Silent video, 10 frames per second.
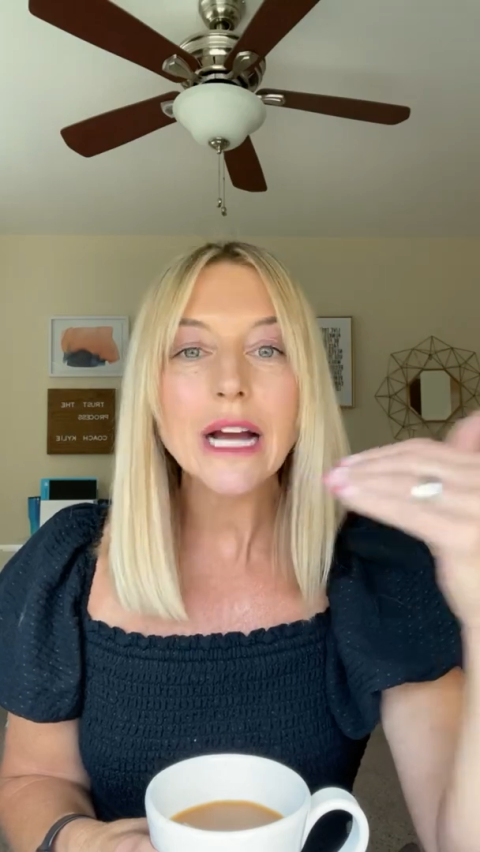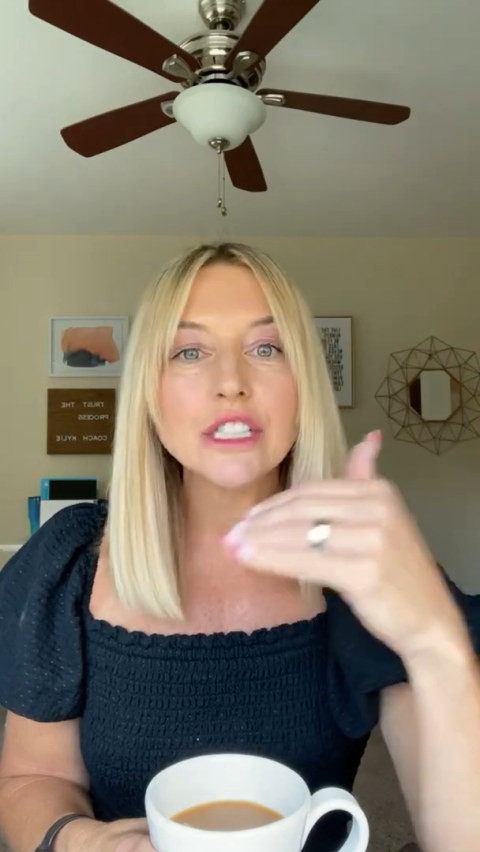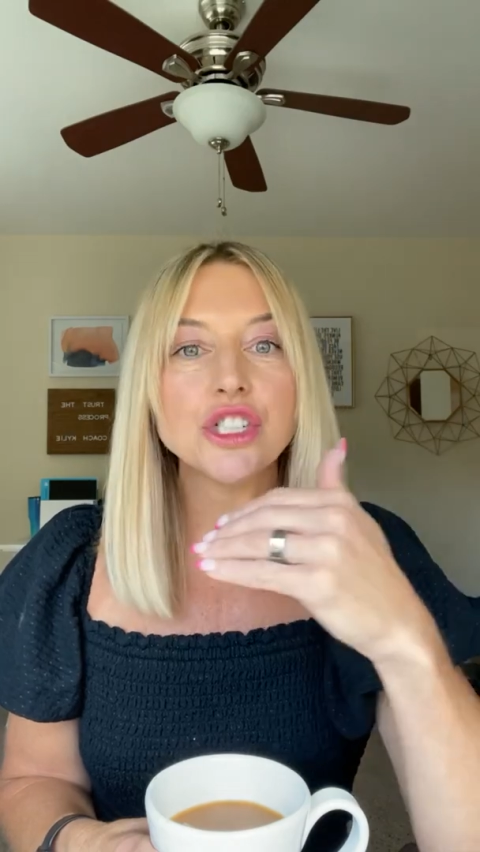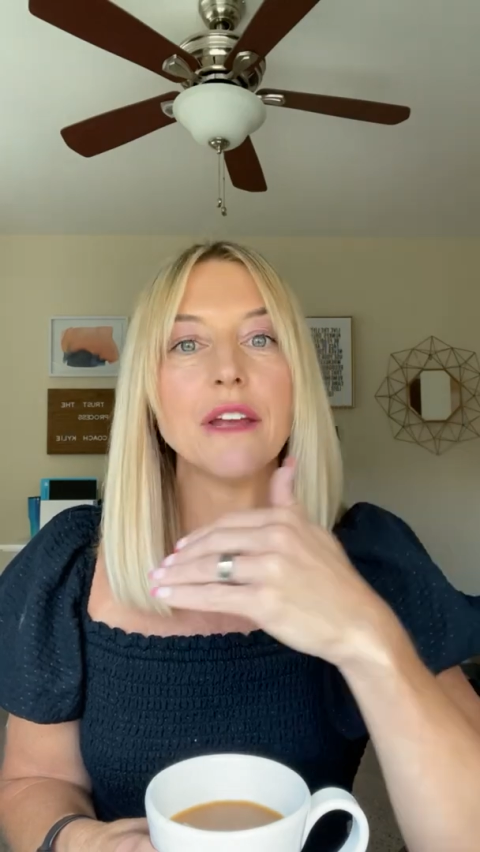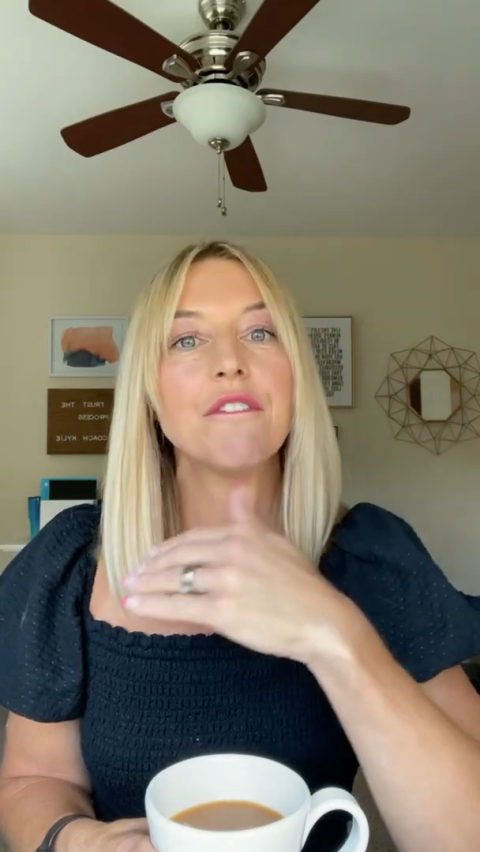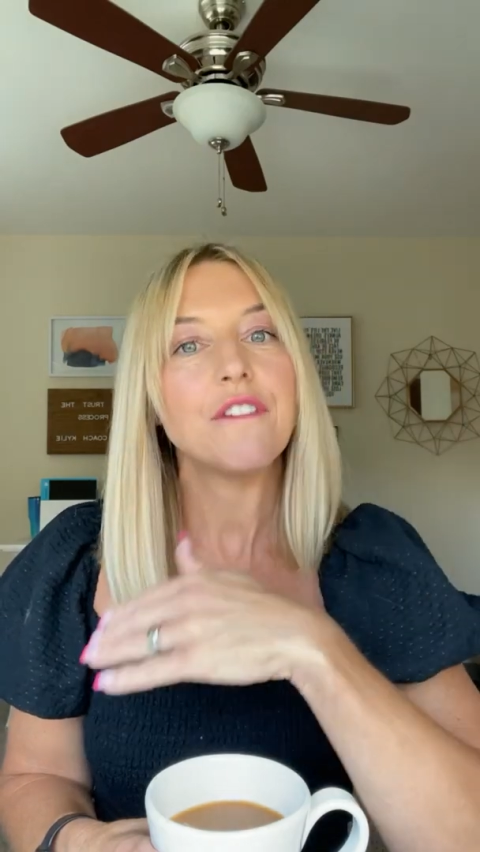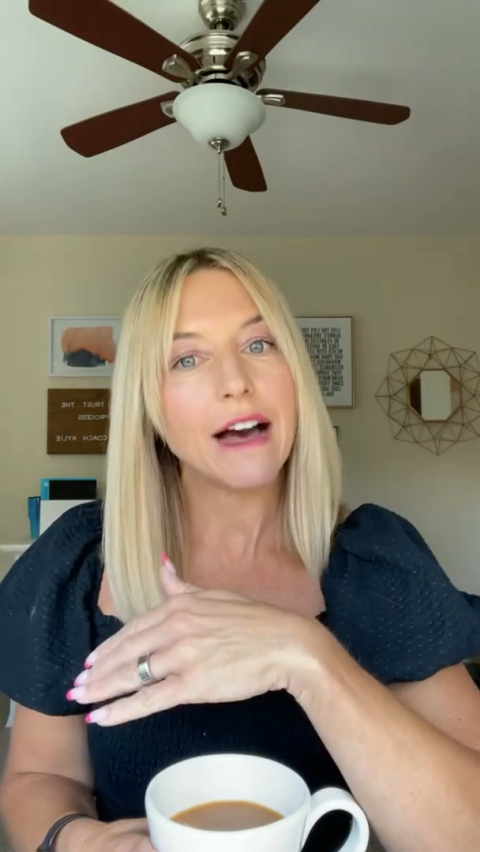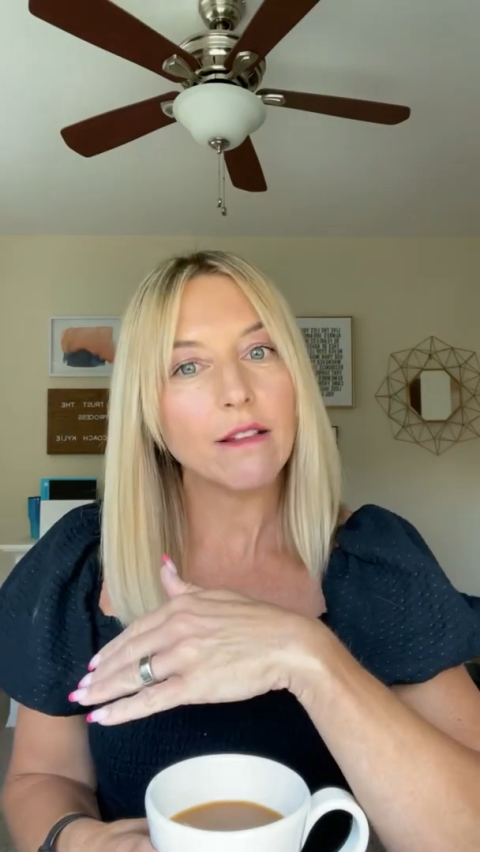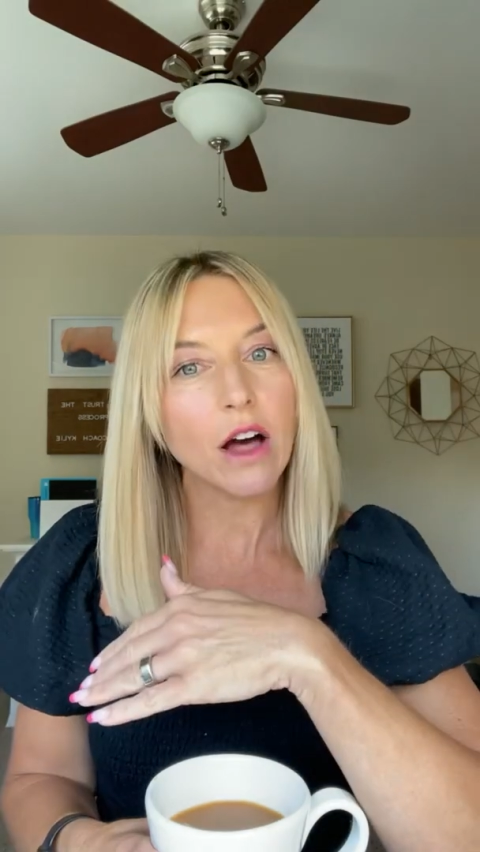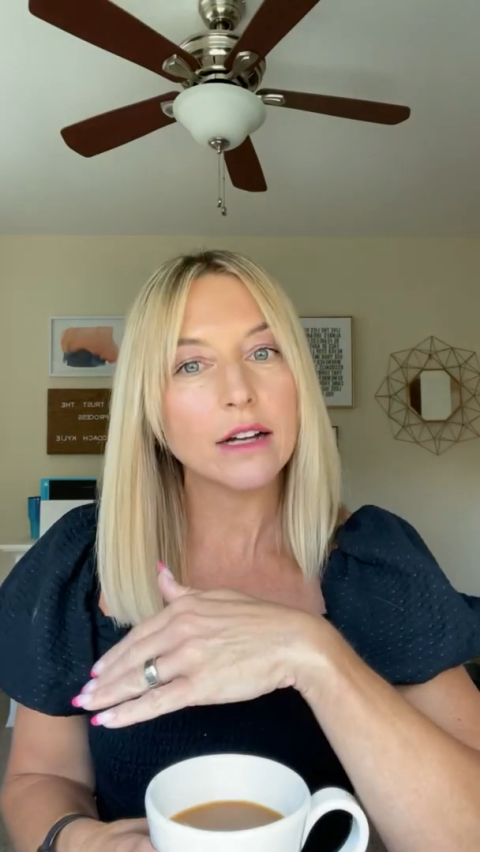achieve
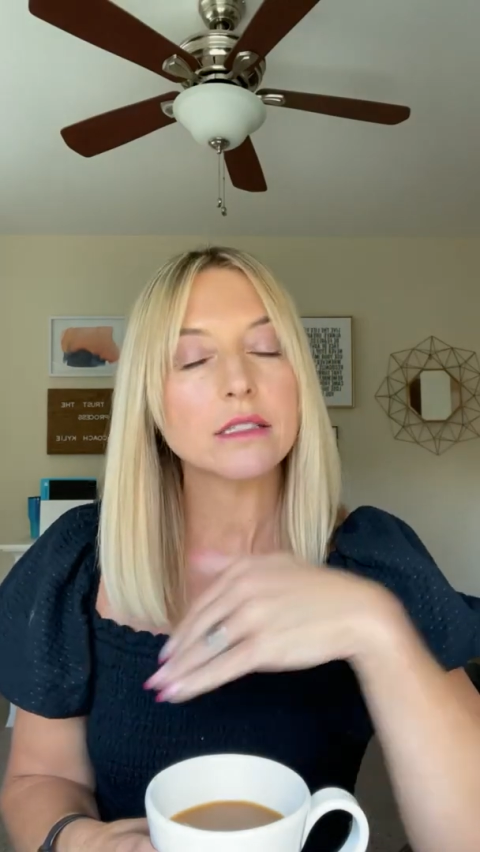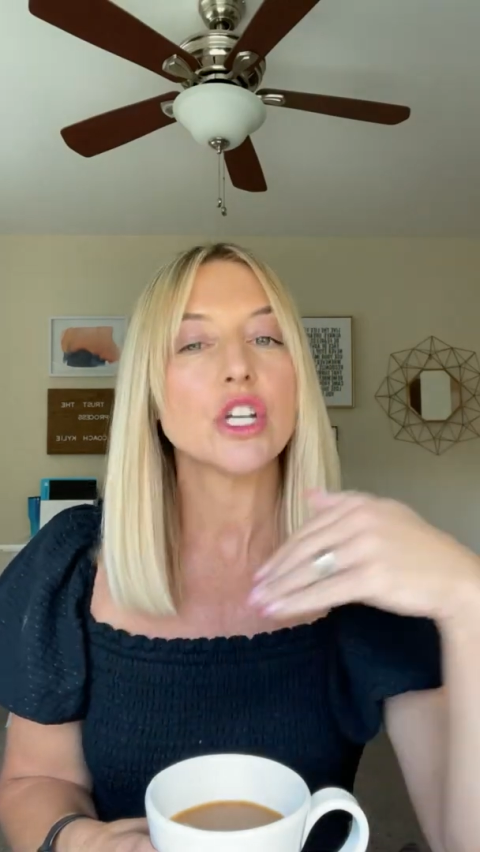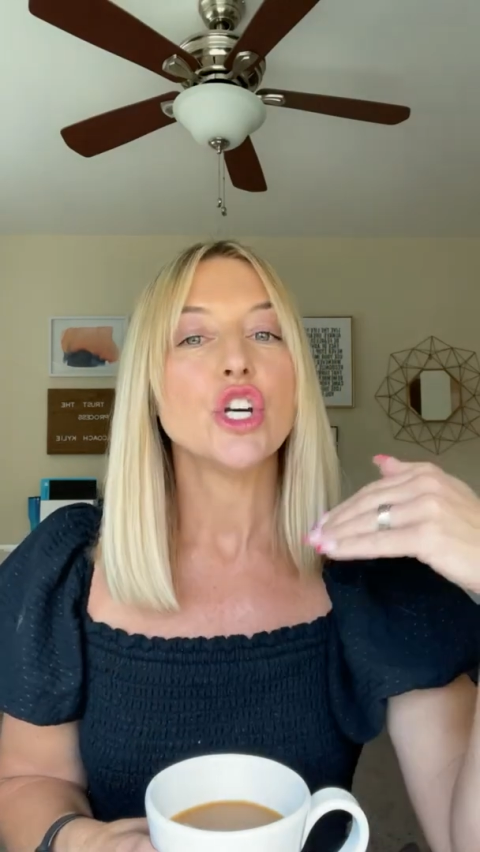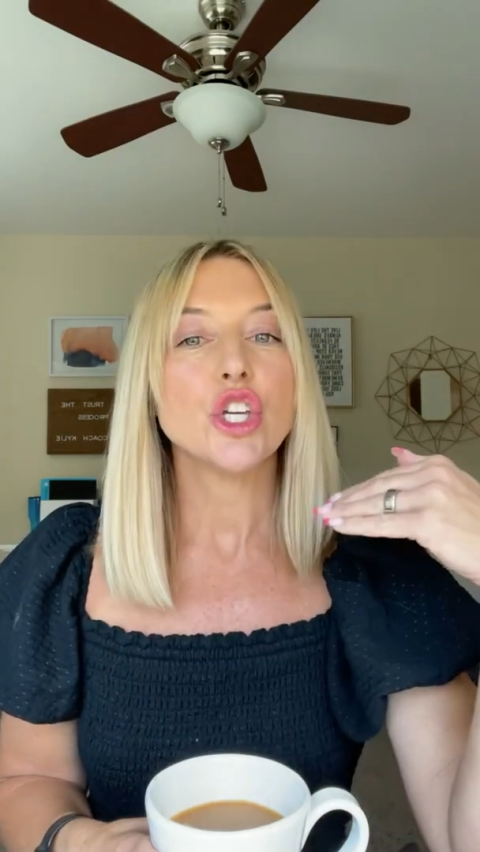fat loss,